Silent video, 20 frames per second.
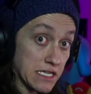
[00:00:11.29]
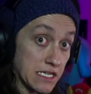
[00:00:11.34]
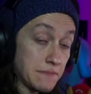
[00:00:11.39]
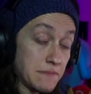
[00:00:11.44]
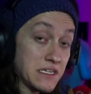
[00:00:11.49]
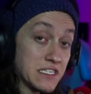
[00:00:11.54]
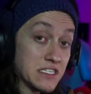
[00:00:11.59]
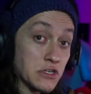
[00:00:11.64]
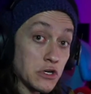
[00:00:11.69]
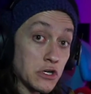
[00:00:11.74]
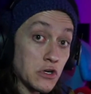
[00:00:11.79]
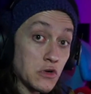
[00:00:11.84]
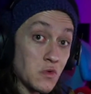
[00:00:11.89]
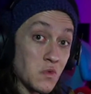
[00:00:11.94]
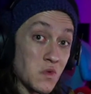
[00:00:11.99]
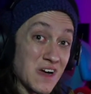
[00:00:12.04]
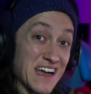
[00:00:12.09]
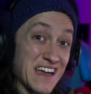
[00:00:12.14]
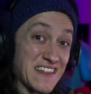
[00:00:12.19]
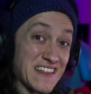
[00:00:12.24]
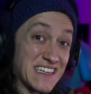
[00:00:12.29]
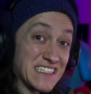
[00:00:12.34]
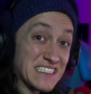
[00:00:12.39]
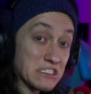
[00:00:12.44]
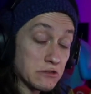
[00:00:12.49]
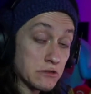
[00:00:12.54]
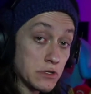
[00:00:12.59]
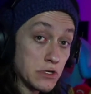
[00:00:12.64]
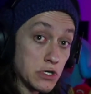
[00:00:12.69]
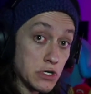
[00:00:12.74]
Let me tell you why
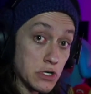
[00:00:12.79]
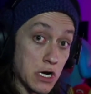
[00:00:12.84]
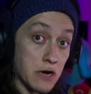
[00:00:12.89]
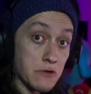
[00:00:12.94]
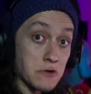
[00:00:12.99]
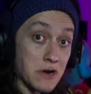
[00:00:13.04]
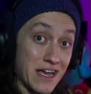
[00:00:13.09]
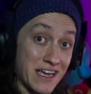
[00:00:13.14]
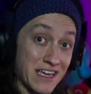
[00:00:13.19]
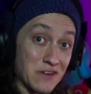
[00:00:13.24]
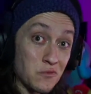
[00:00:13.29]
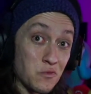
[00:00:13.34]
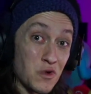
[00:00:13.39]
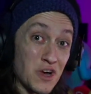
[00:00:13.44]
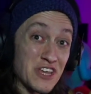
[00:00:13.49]
that's not right and